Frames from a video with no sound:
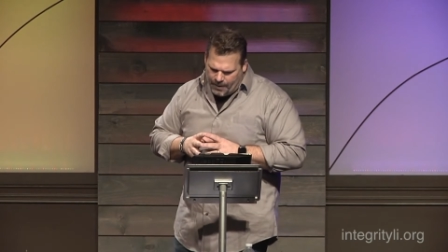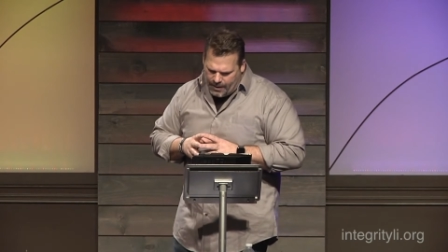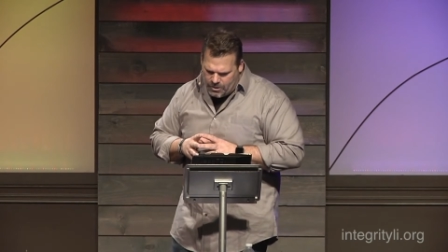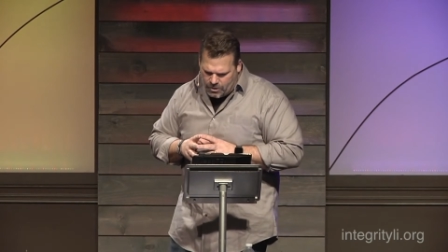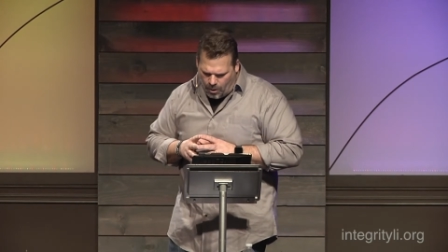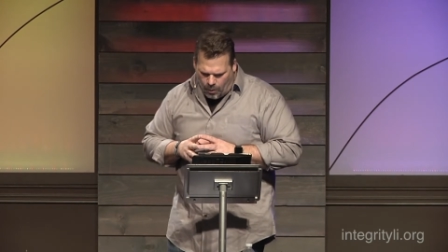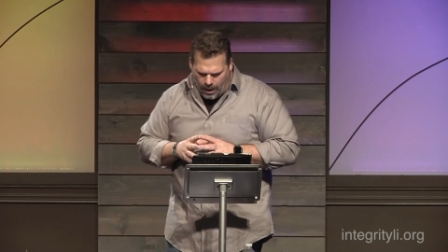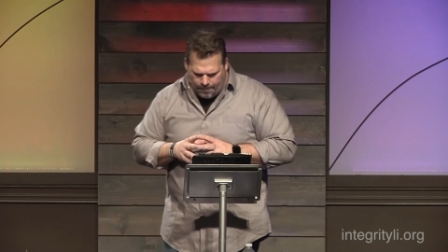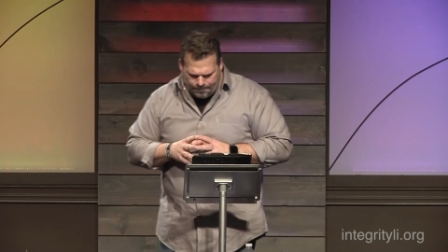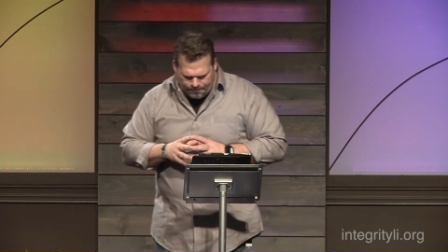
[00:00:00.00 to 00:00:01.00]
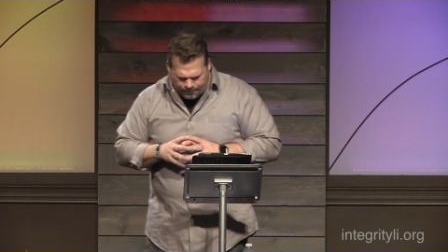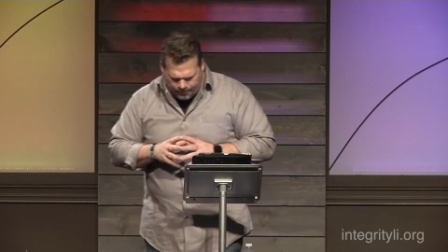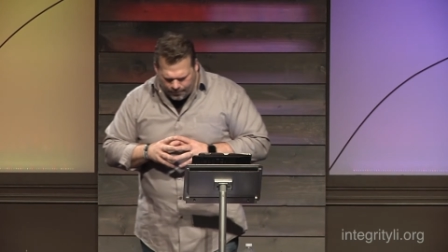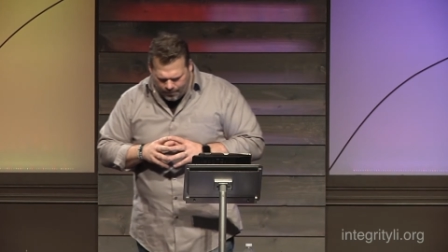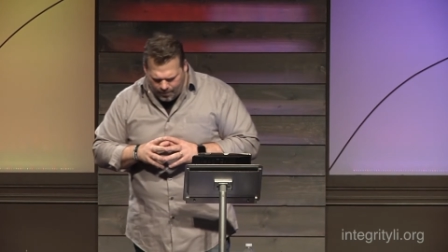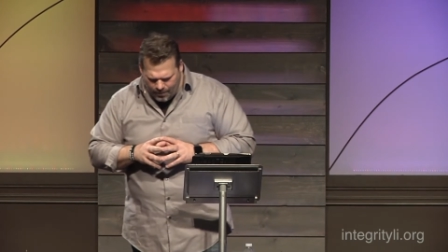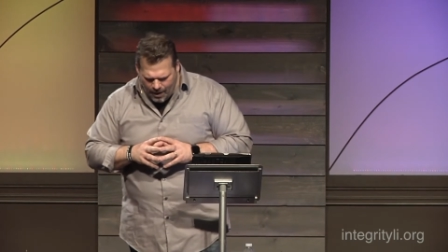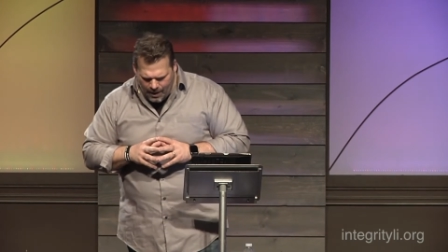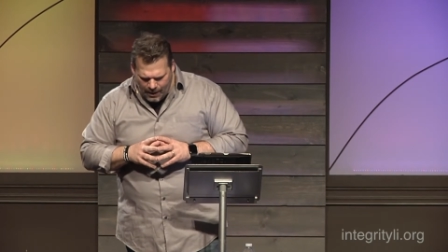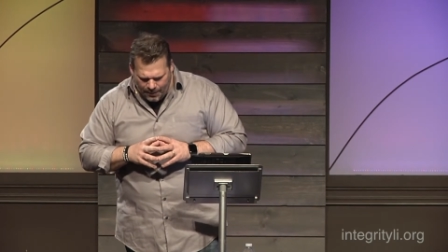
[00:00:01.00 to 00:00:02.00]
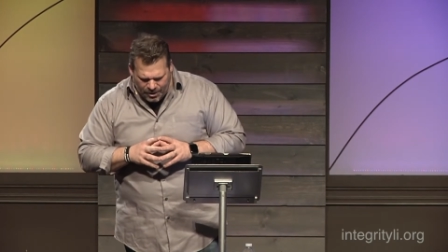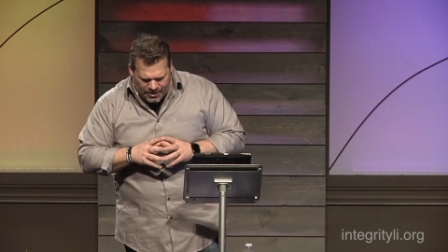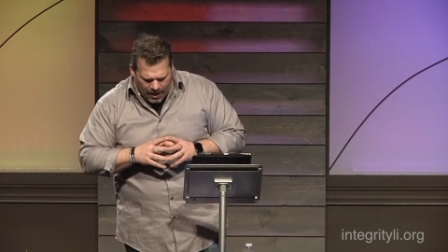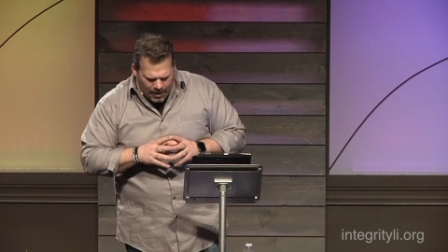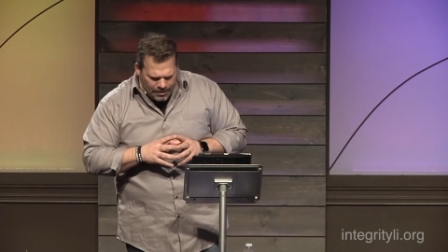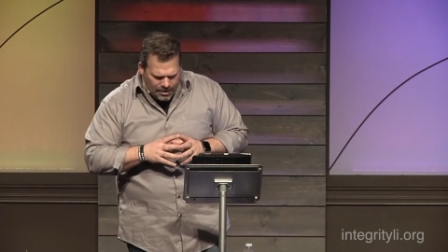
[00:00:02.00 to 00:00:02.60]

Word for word: And so, um, let me just, uh,